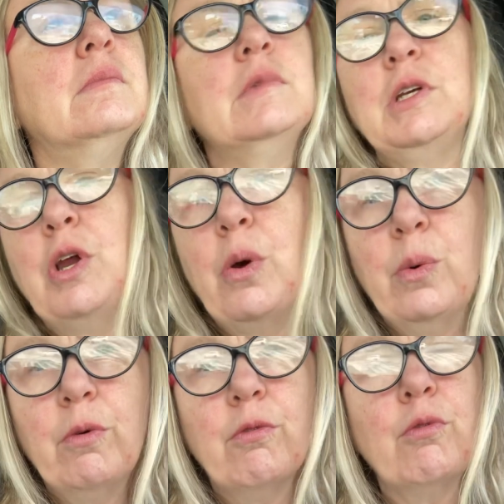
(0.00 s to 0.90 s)
you
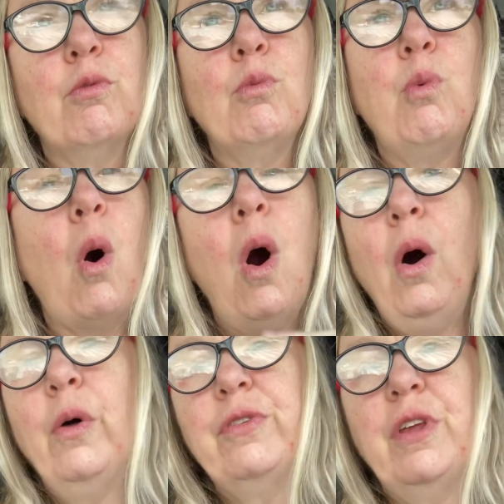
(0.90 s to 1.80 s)
know,
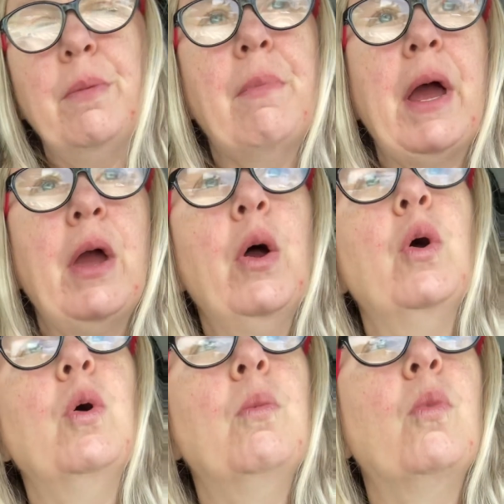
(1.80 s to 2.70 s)
walls in my
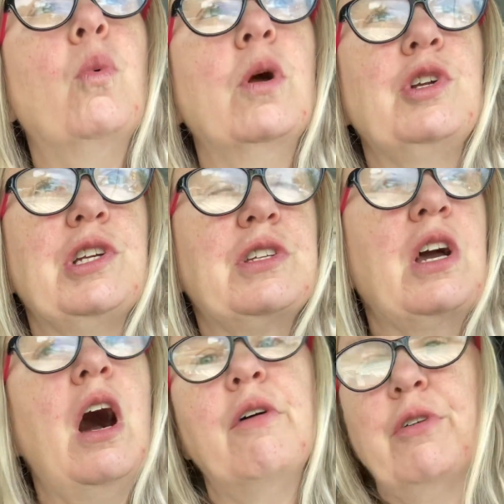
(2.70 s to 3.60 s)
home were just
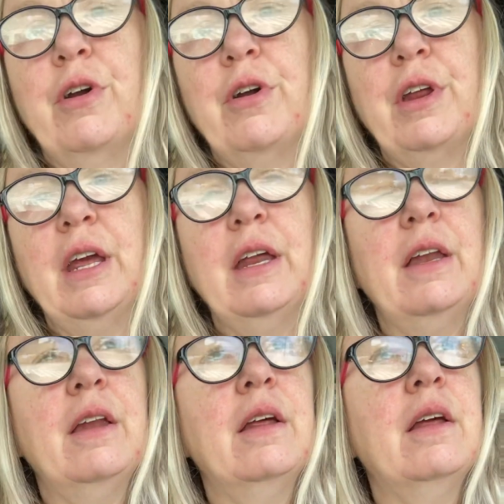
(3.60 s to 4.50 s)
covered
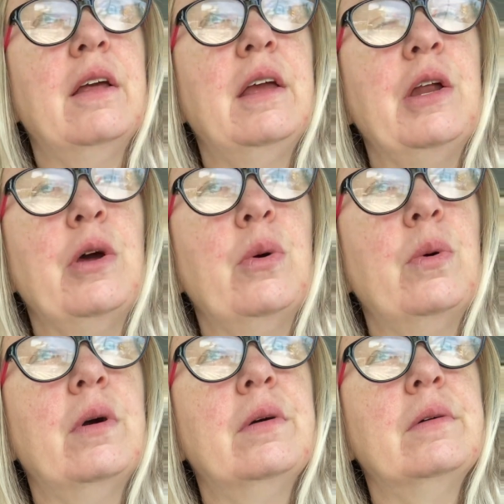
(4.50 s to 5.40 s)
in, you know,
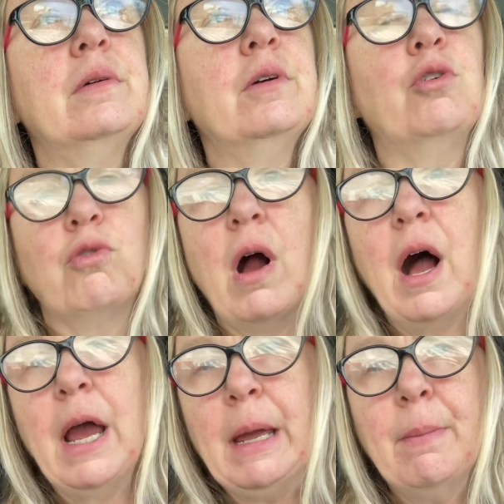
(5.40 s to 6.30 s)

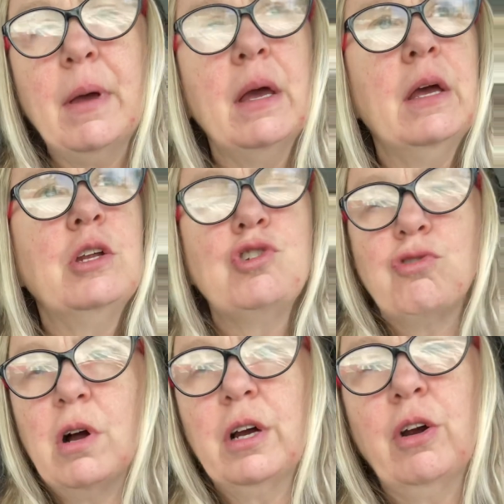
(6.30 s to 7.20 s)
grime,
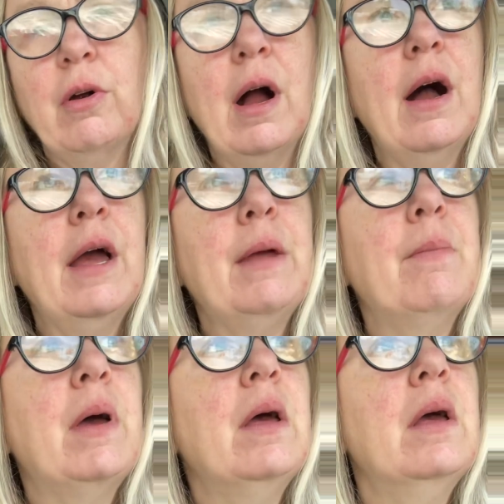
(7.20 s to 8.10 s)
drug grime,